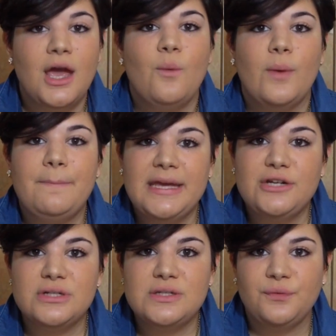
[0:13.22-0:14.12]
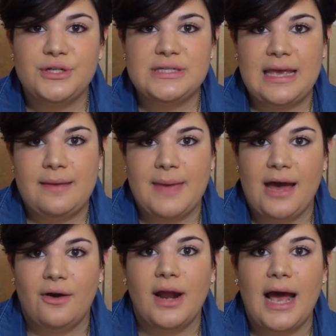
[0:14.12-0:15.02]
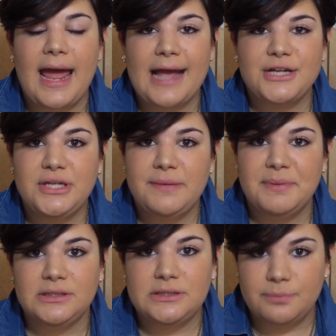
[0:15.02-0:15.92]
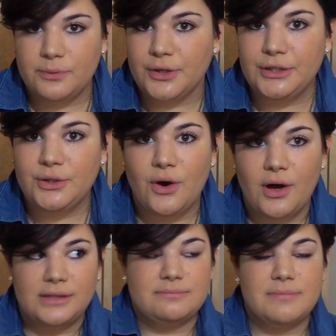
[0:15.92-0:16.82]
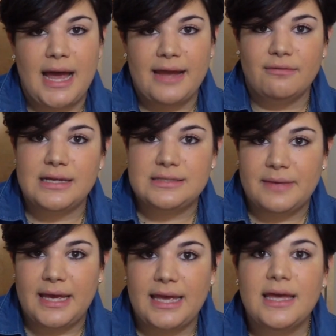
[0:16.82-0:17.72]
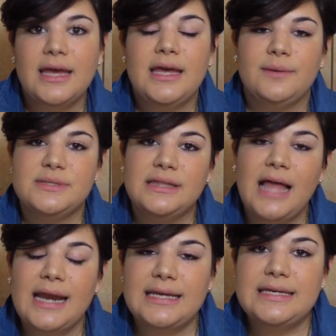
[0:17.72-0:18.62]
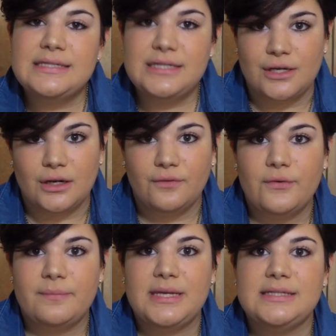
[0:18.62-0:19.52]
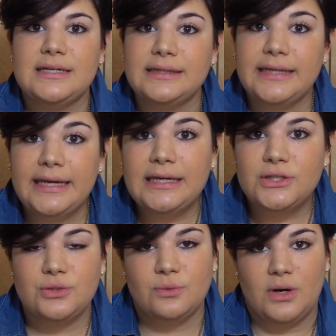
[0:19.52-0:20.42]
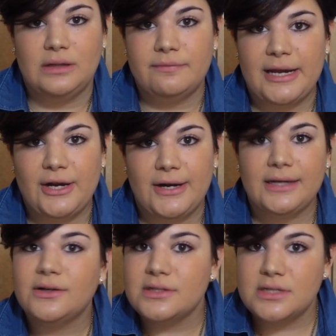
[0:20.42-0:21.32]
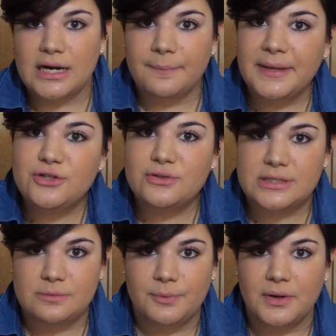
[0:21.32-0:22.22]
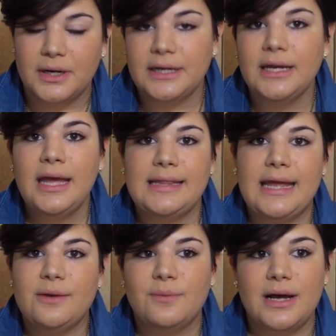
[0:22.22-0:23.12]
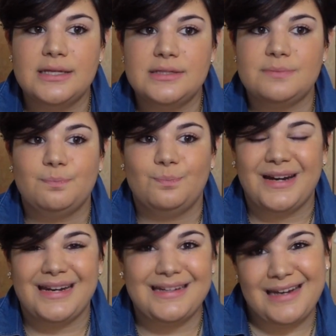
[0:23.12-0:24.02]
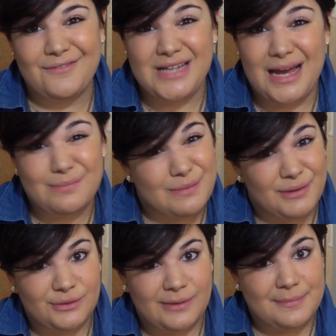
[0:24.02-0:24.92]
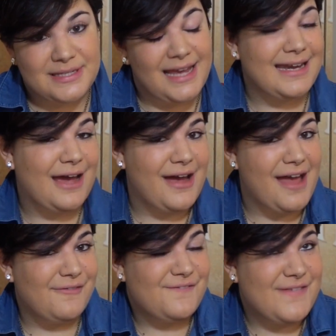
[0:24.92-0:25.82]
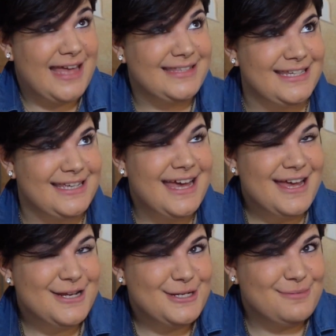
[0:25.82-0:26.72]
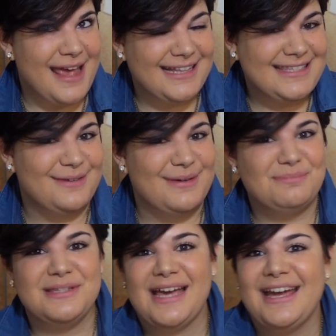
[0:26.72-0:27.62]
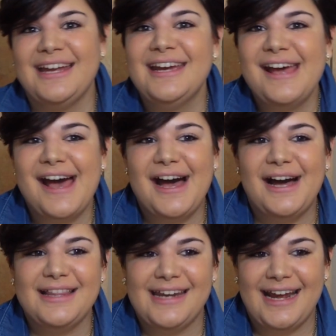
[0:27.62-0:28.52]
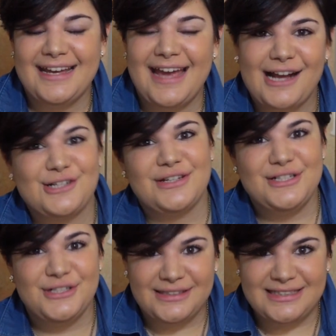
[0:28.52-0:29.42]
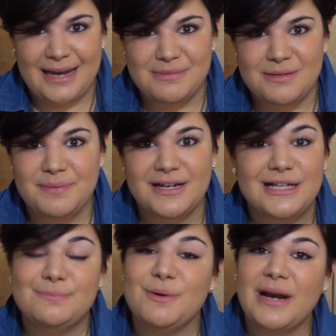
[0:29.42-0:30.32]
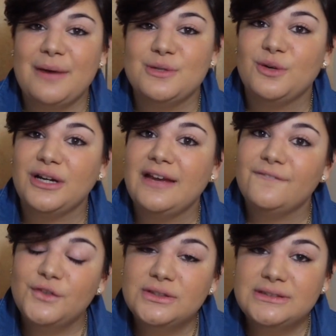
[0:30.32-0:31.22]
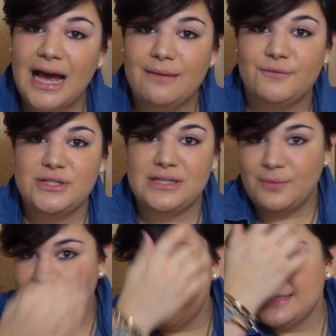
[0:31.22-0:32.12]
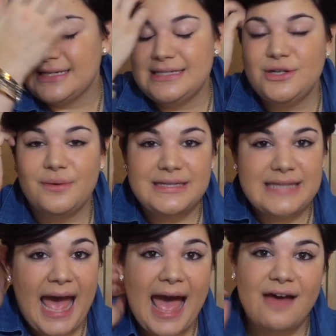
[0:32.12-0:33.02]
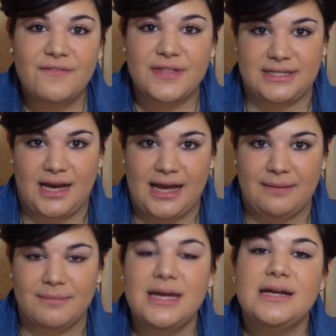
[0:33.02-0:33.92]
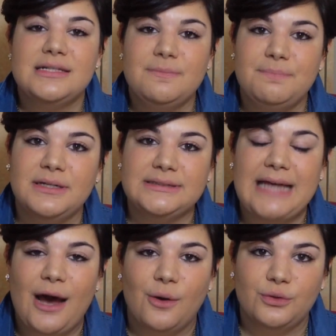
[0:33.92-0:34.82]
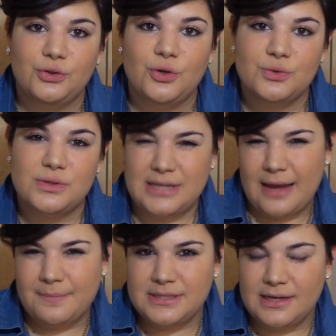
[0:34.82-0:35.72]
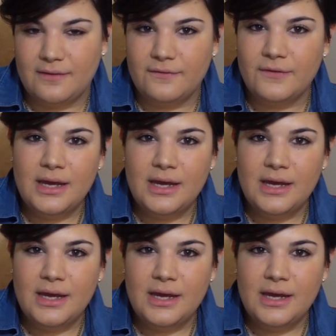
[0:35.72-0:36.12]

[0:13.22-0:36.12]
When Pinterest first came out, I actually built a board called My Resume. It was a lot easier for me to link to all of my articles on a Pinterest board than it was when I didn't have time to build a website. Now I have a fancy schmancy website that I actually took the time to build, but when I was working full-time for someone else, I didn't always have the time to build out those types of